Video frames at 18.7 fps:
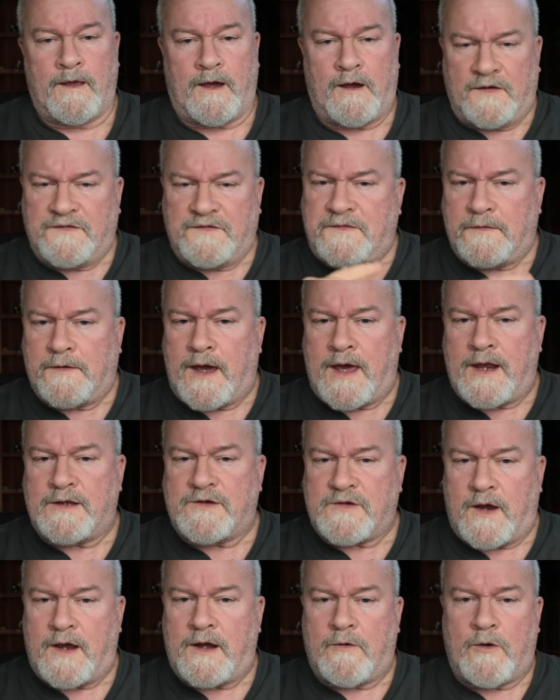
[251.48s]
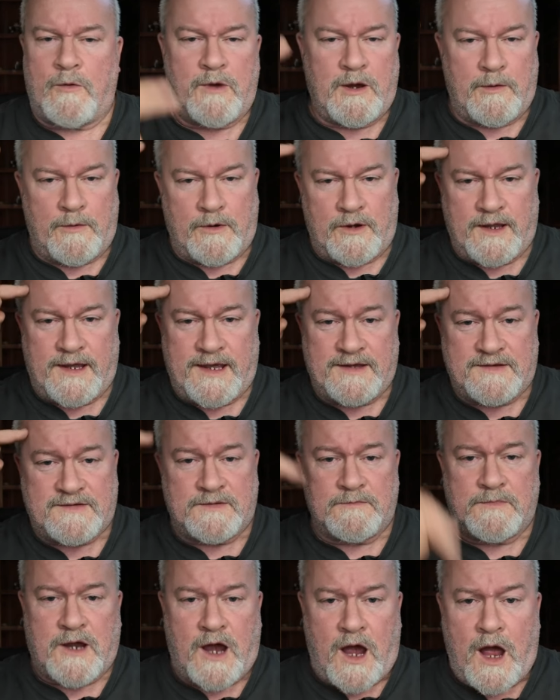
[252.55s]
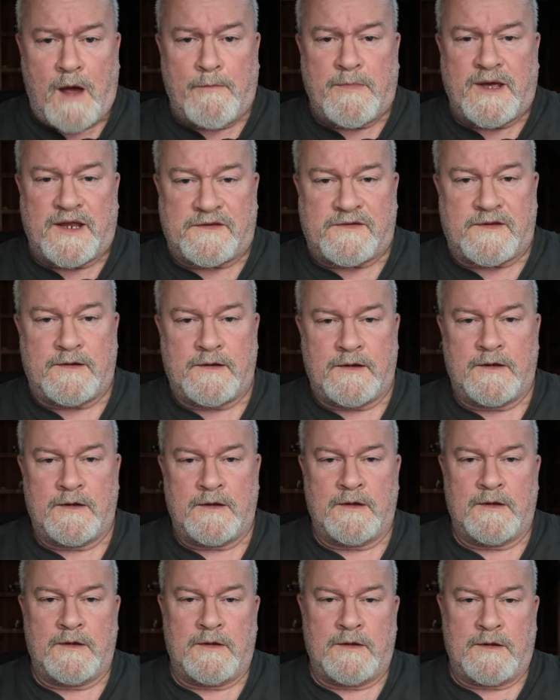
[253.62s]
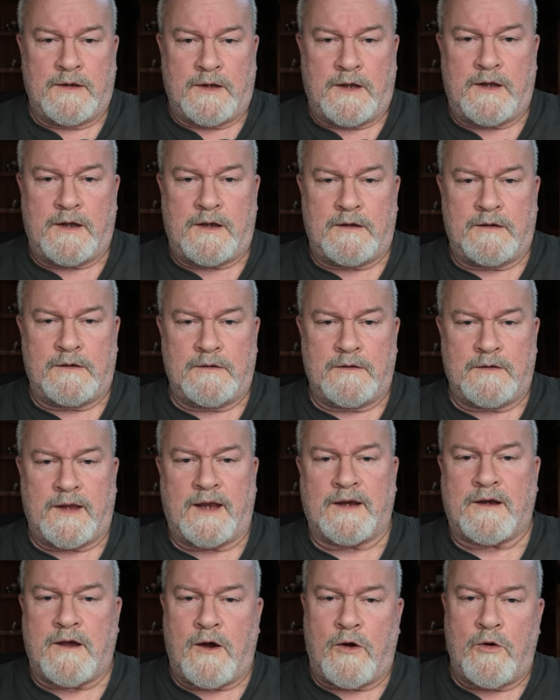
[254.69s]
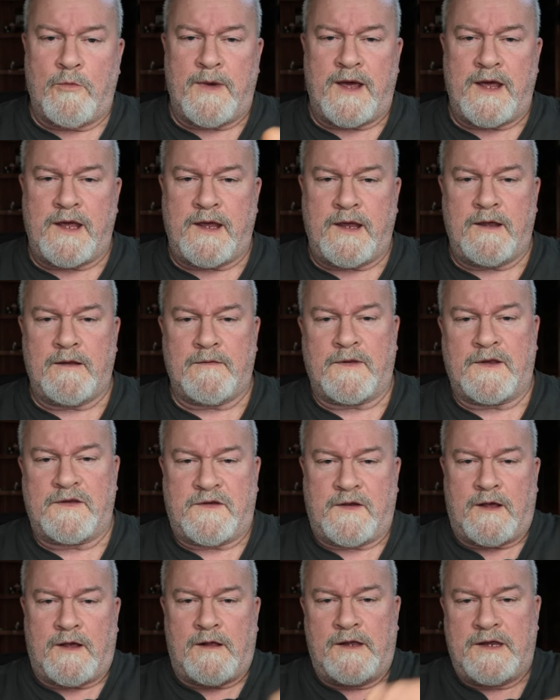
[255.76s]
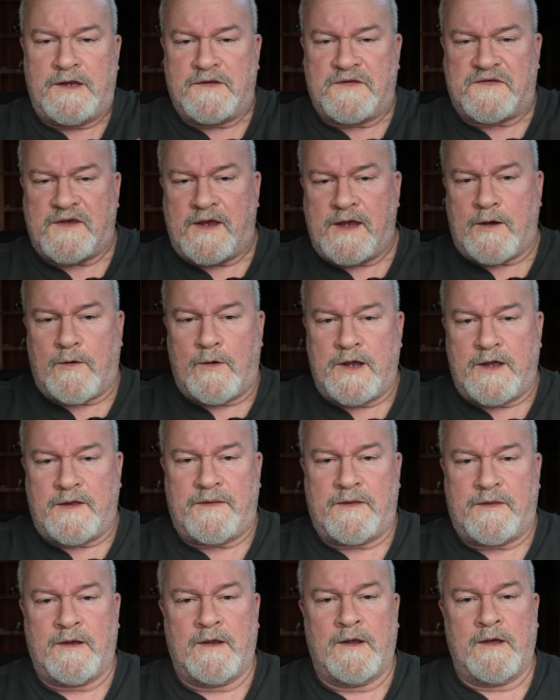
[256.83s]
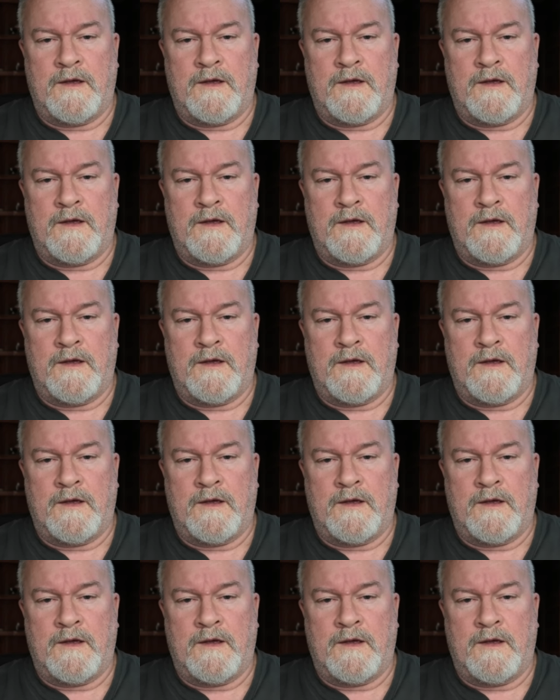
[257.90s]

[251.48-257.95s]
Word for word: Also got to try to remember to get some Comet. Yeah, that Comé that you clean the sink with.